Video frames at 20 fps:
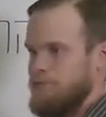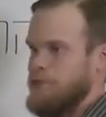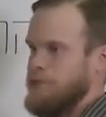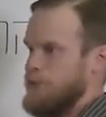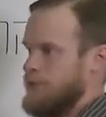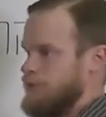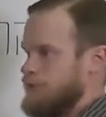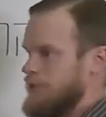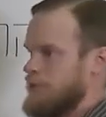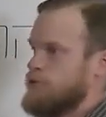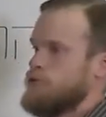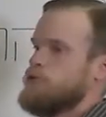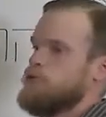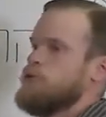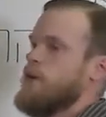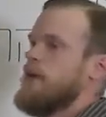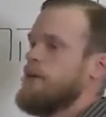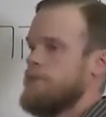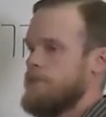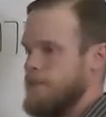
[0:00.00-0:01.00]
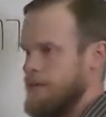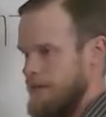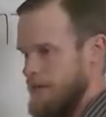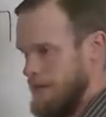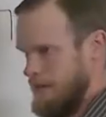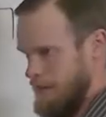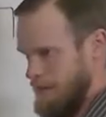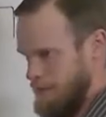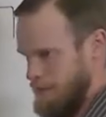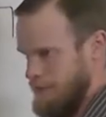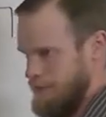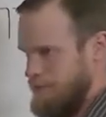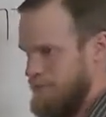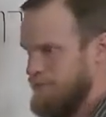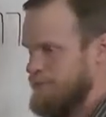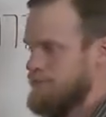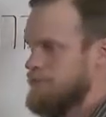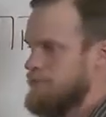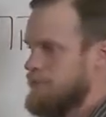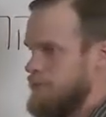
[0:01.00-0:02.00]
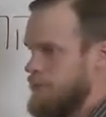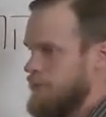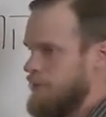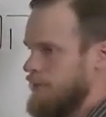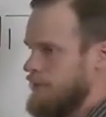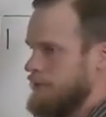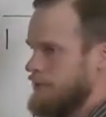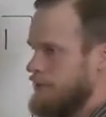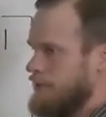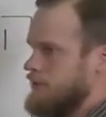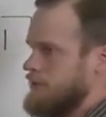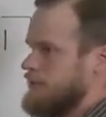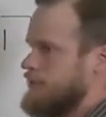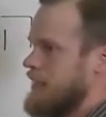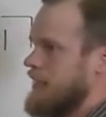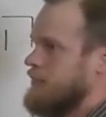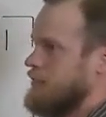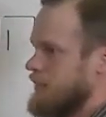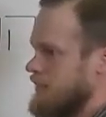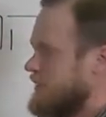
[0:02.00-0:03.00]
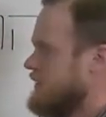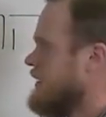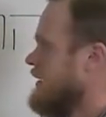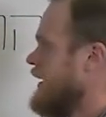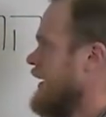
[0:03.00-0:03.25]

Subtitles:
you know, it's strengthening the statement,